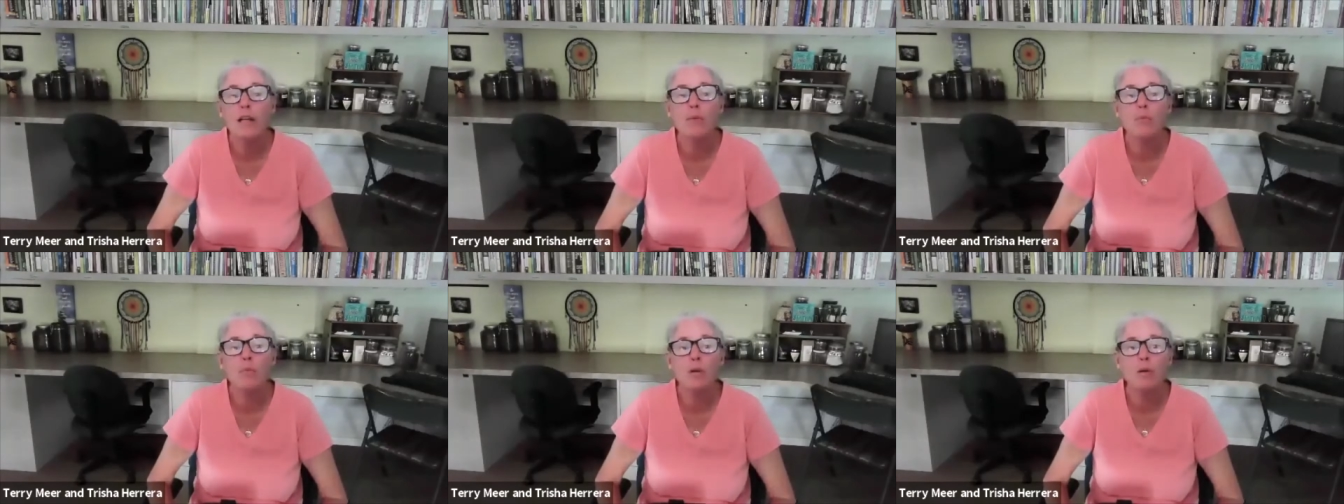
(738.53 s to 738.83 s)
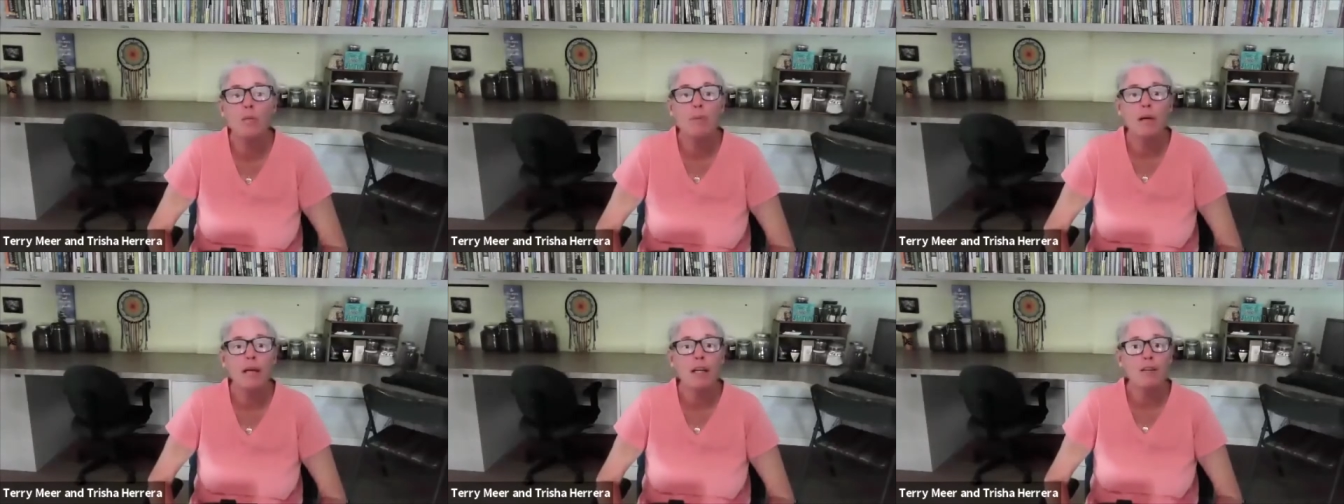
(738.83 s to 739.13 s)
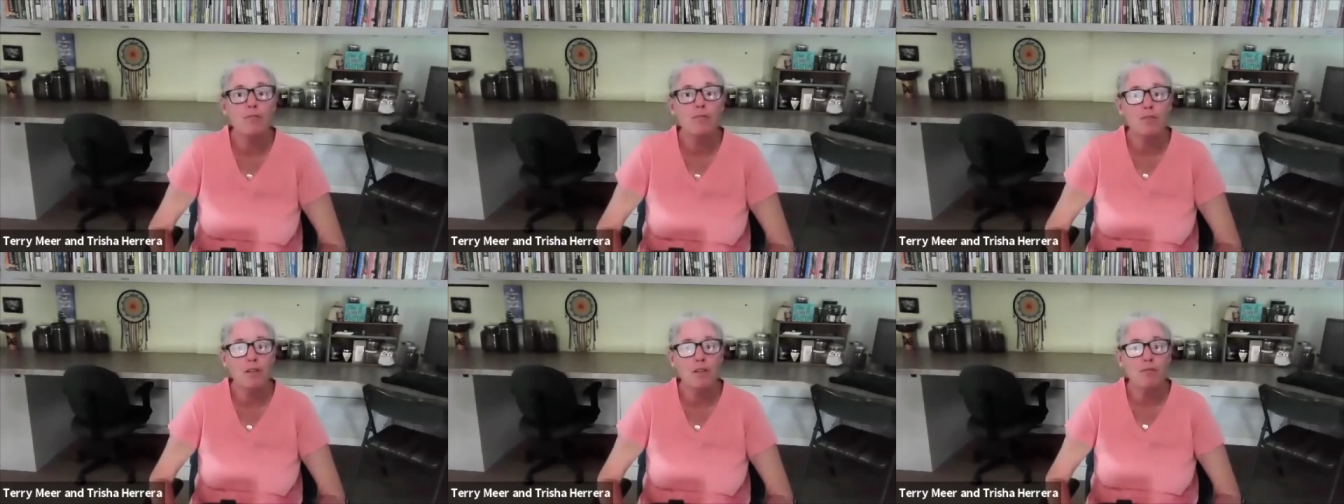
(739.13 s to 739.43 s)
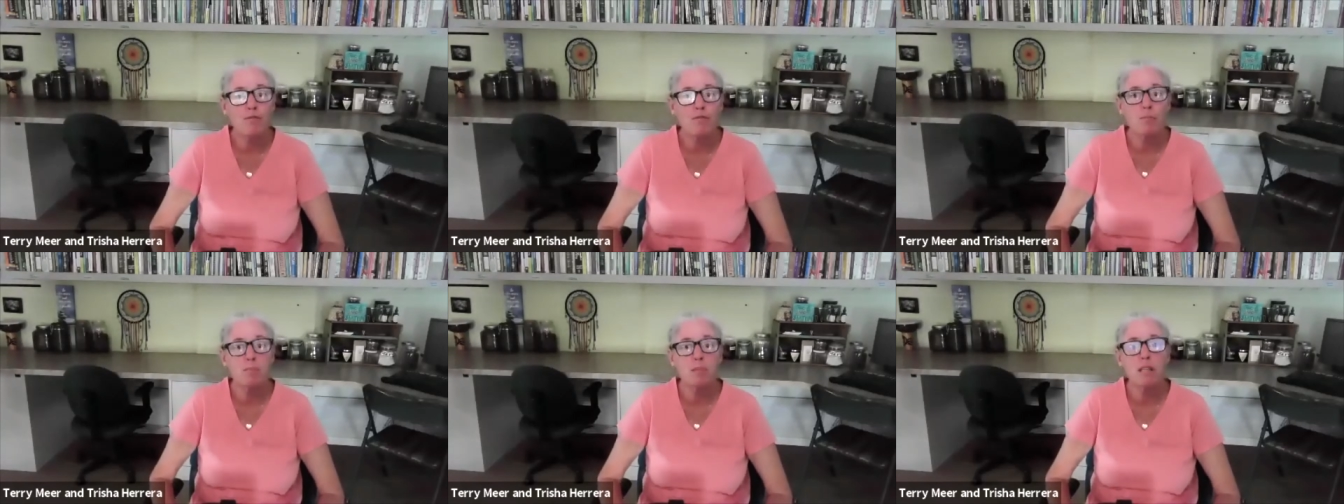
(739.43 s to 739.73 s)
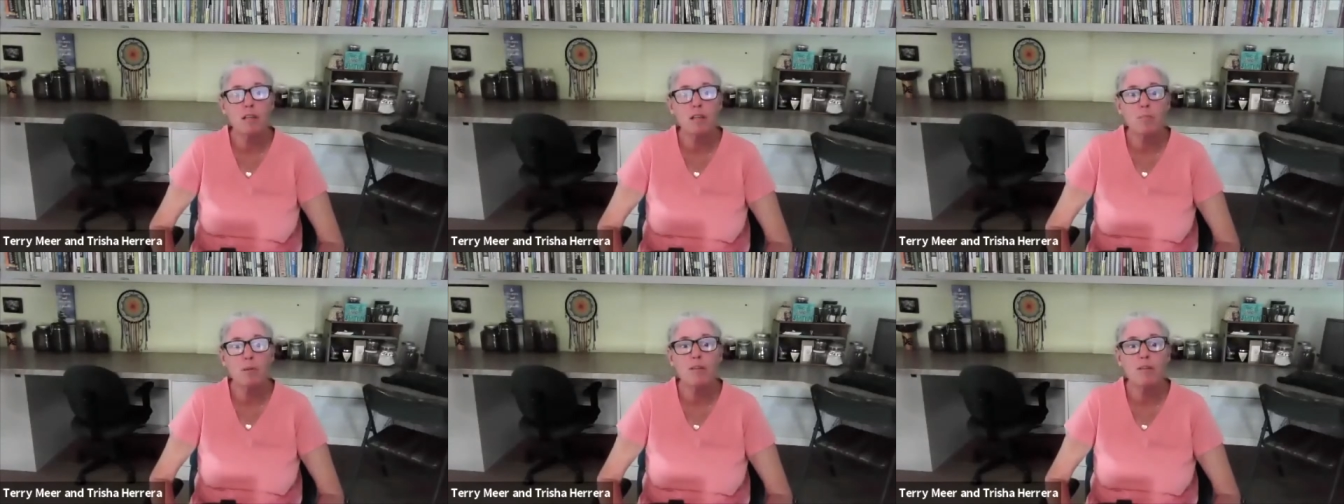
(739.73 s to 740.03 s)
They will benefit
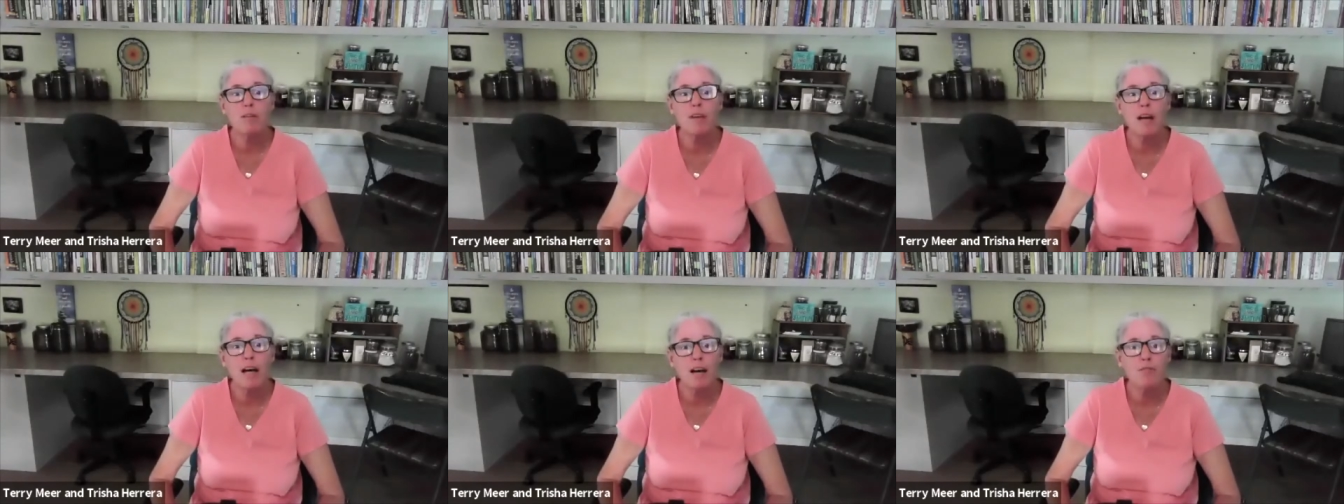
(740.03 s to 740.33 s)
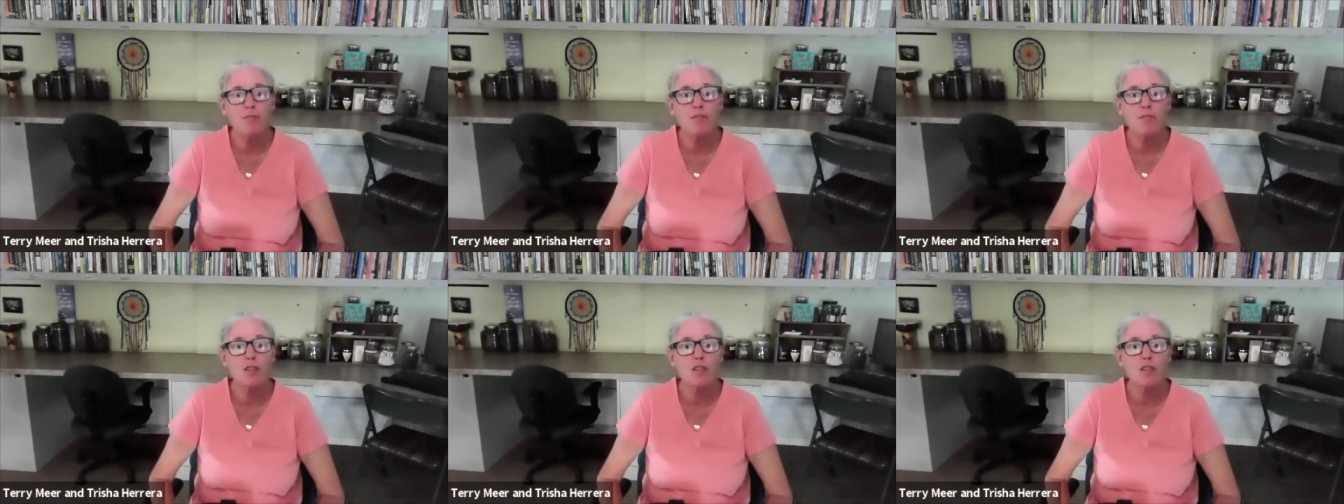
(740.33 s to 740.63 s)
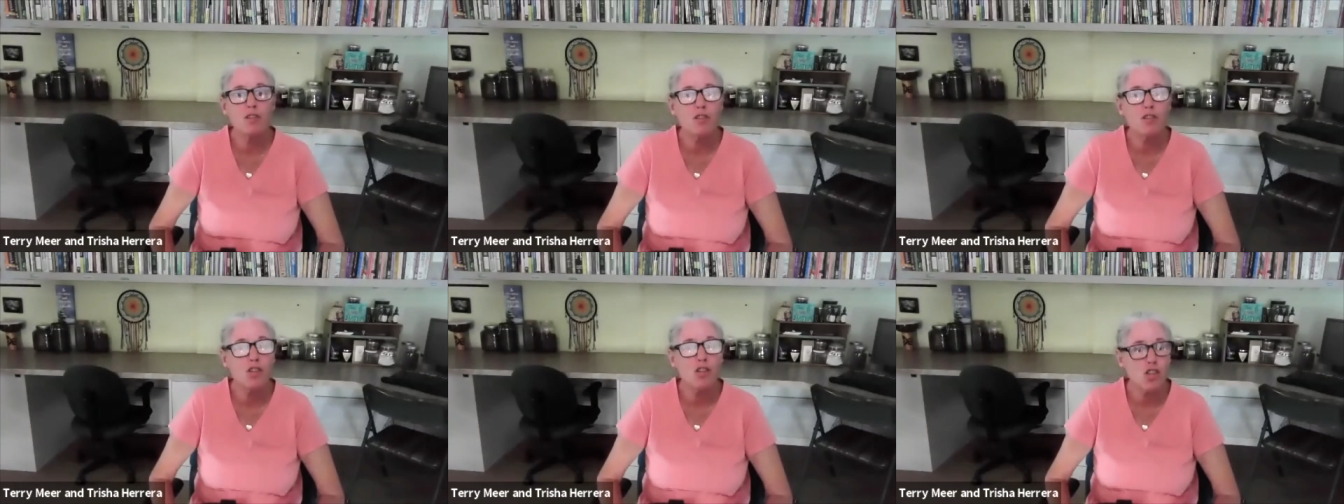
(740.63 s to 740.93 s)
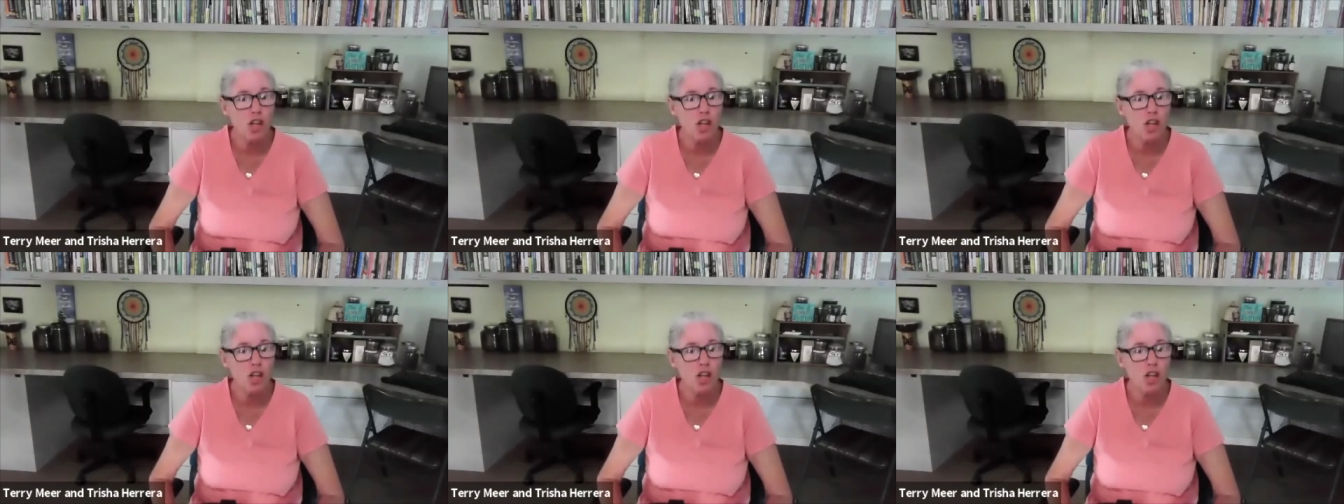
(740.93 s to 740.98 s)
from a little bit of afternoon